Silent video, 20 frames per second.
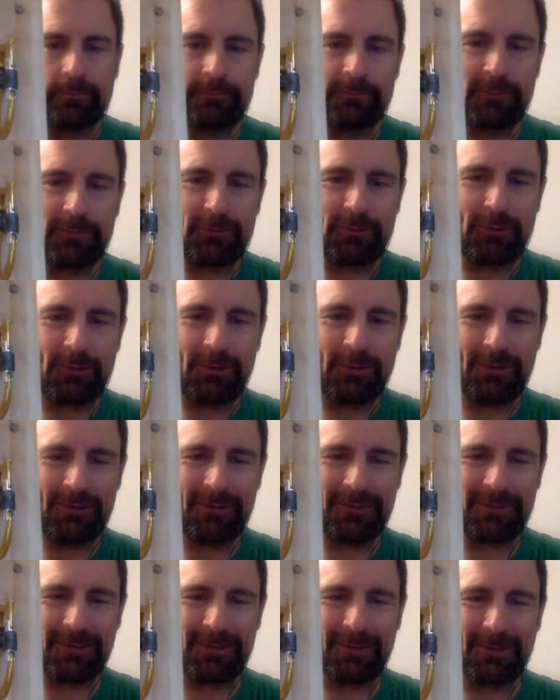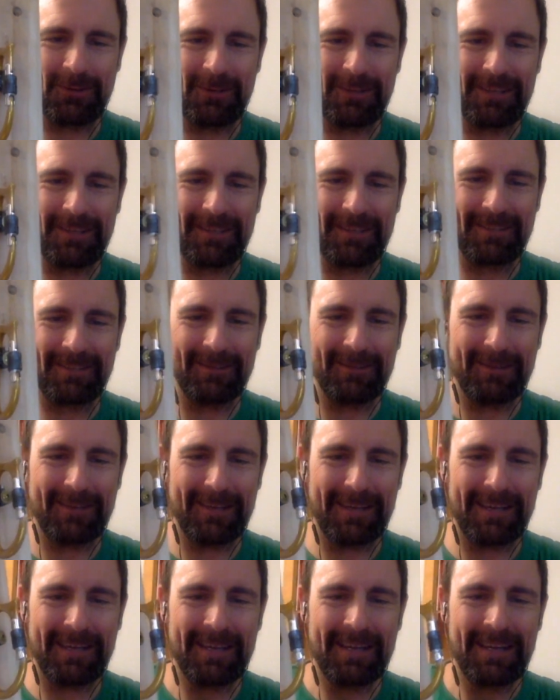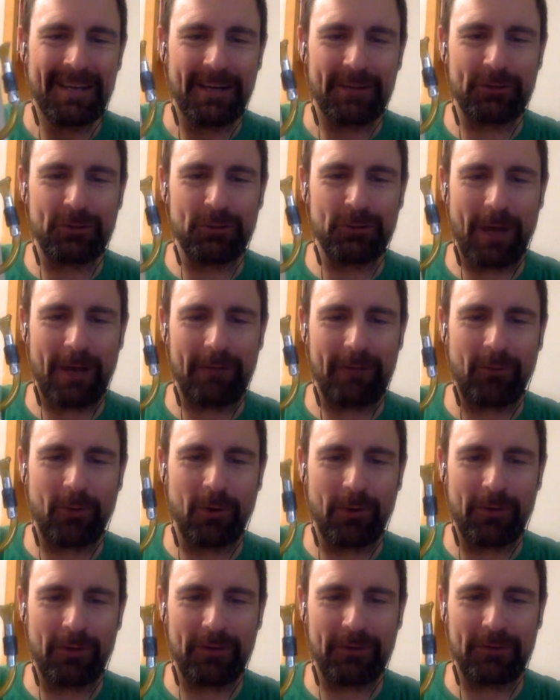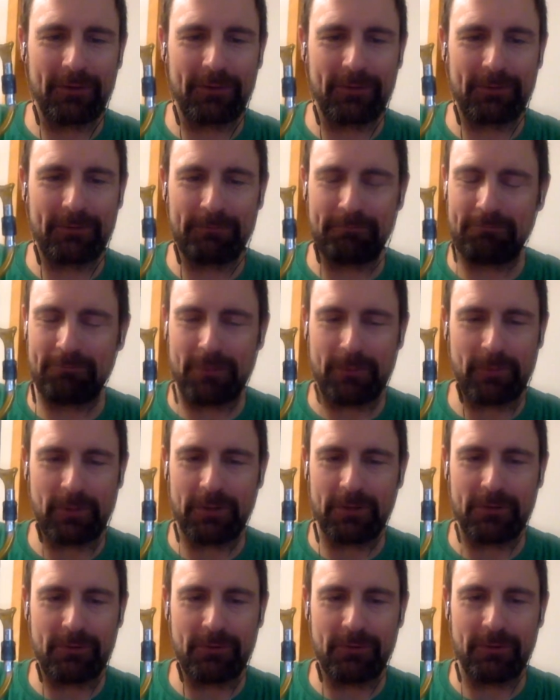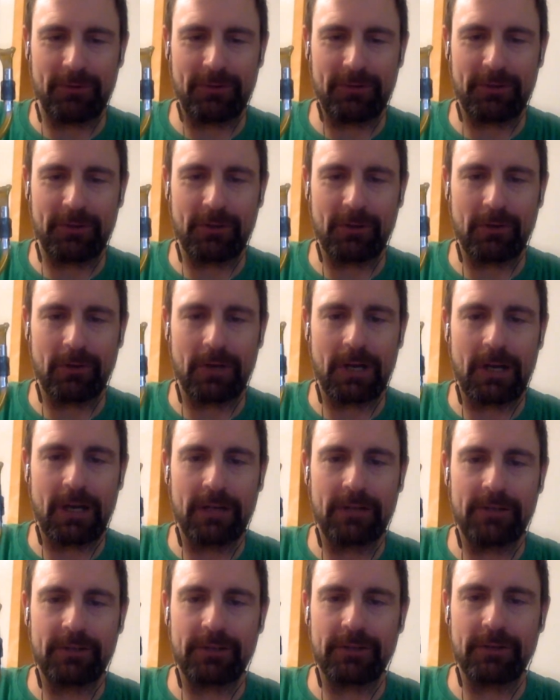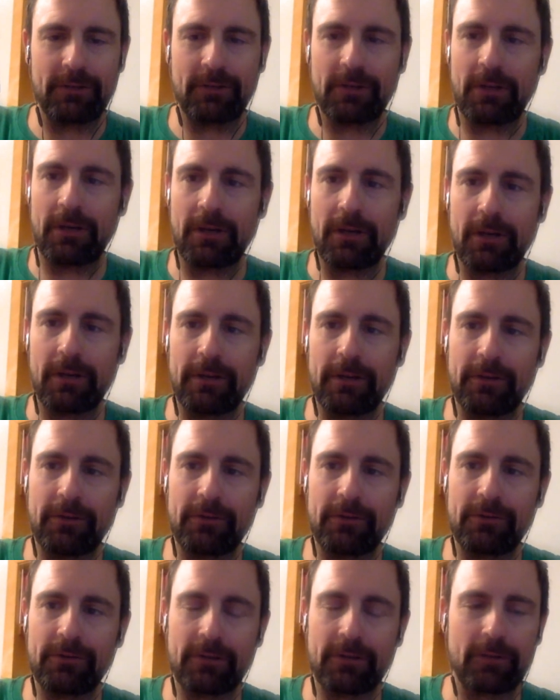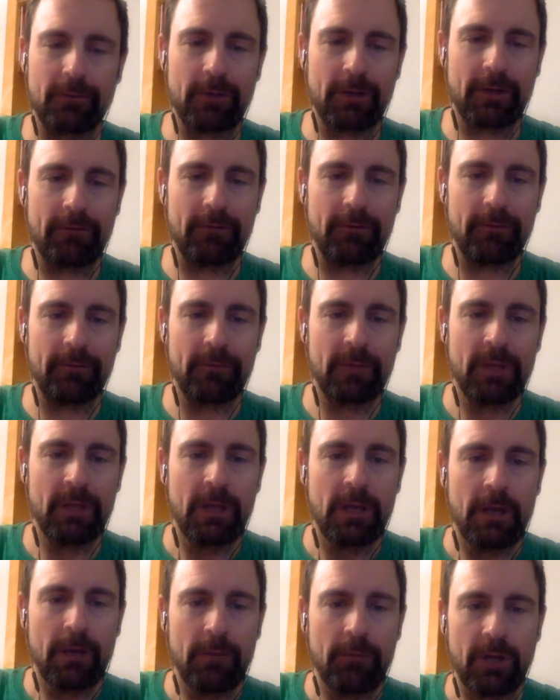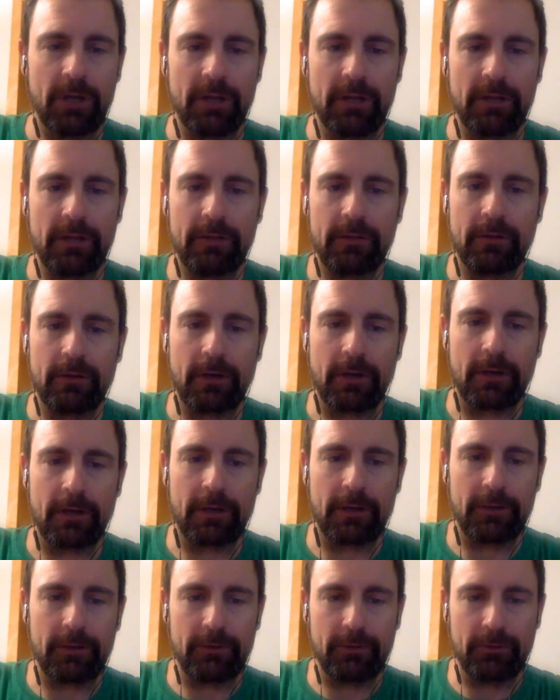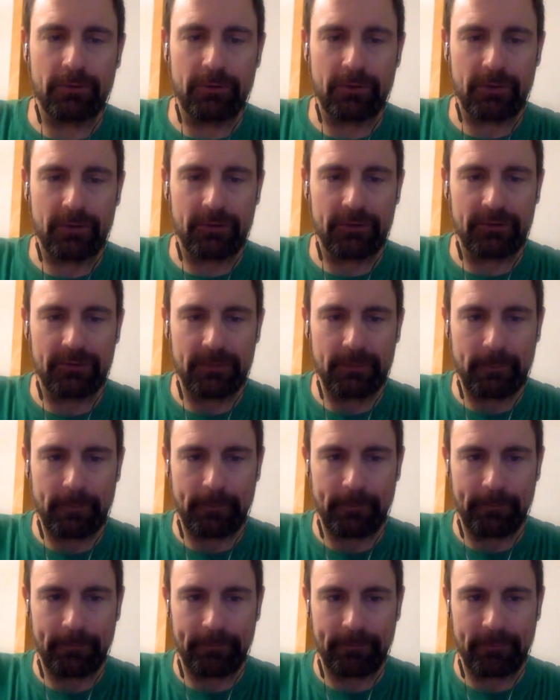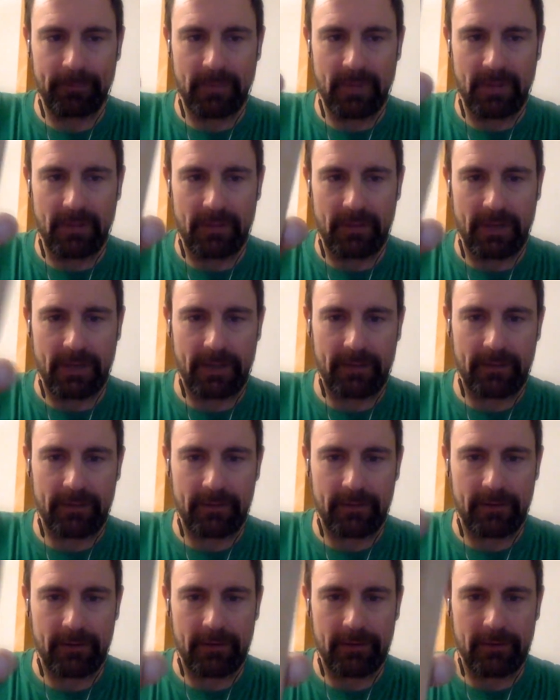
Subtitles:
screwed into a 2x4. This is, I mean, do this in your garage, in your car, in your truck, whatever. But you'll notice that there